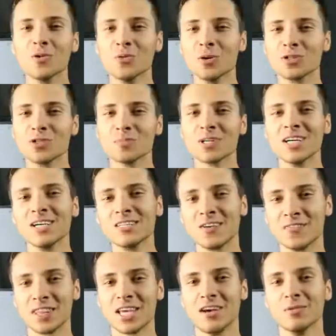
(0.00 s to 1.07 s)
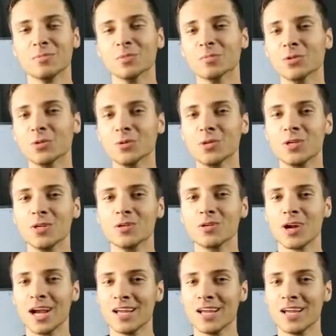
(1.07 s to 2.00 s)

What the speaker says: What's up guys, Everything Apple Pro here,